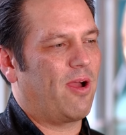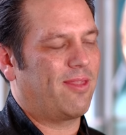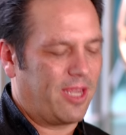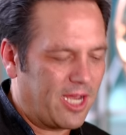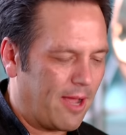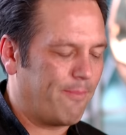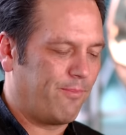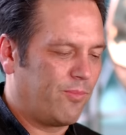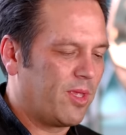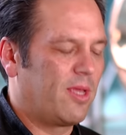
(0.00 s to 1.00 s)
I think I'm
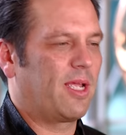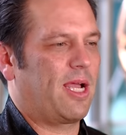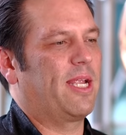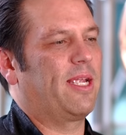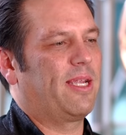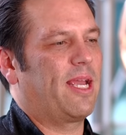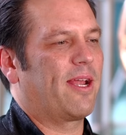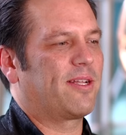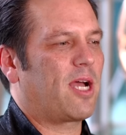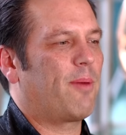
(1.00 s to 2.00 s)
kind of
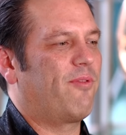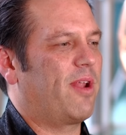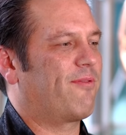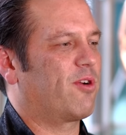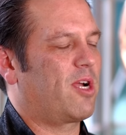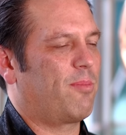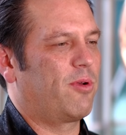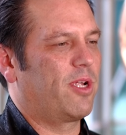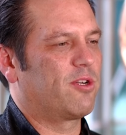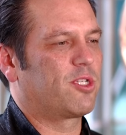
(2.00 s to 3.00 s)
getting on top of it after a mm.
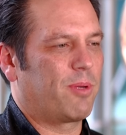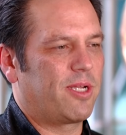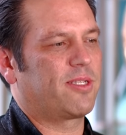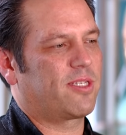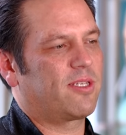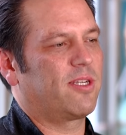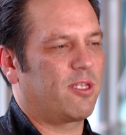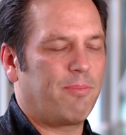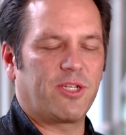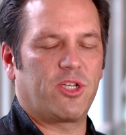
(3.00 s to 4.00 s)
couple years, but it's
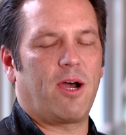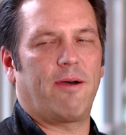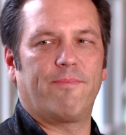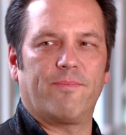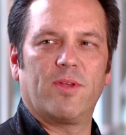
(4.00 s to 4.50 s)
it's a big job.